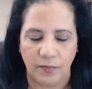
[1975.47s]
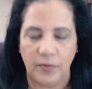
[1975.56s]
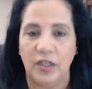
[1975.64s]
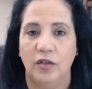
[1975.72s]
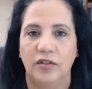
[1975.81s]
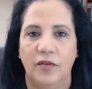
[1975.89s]

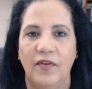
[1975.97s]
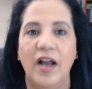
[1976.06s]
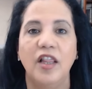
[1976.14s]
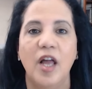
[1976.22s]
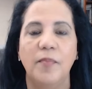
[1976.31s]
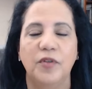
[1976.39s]
you know
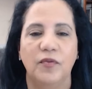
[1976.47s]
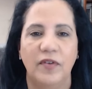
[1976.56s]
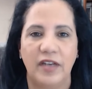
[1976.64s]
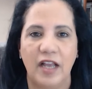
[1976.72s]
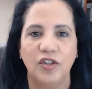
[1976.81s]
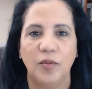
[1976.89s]
developed
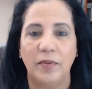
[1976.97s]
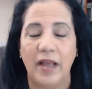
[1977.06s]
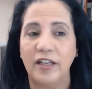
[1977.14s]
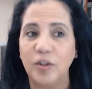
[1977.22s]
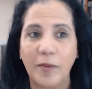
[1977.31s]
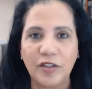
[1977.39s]
financial
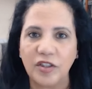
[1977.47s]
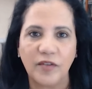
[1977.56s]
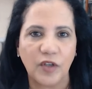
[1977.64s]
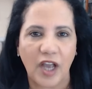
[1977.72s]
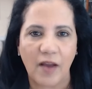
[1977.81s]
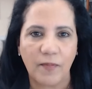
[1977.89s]
plan especially if
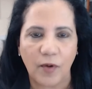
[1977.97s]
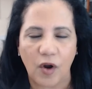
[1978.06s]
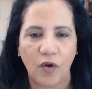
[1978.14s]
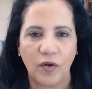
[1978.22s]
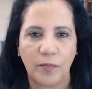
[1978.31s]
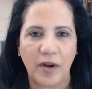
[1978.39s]
you have
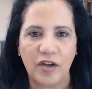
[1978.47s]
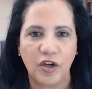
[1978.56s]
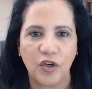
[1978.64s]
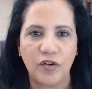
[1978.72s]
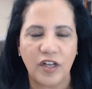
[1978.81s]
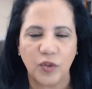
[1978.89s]
over prior
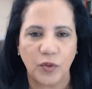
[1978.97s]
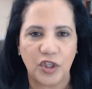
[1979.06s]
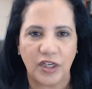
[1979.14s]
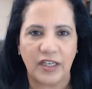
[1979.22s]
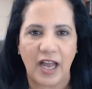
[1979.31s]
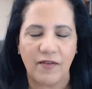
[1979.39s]
units where
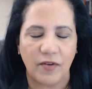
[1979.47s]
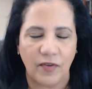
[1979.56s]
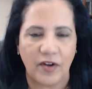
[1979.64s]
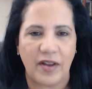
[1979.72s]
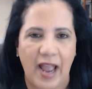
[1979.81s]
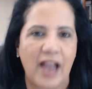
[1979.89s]
you can have a
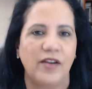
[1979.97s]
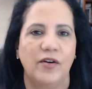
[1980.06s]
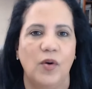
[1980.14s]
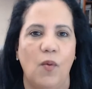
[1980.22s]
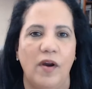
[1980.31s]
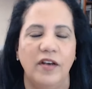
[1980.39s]
very
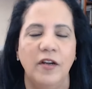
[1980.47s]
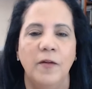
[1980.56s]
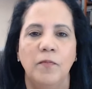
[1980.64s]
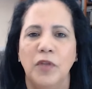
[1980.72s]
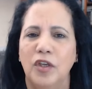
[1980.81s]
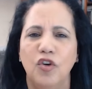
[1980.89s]
accurate one
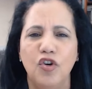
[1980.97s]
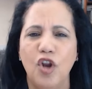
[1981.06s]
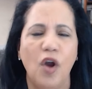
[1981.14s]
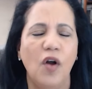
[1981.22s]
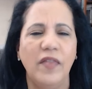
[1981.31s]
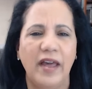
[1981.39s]
you
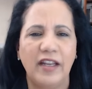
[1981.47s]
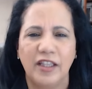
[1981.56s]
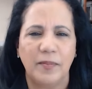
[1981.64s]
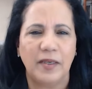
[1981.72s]
know that at the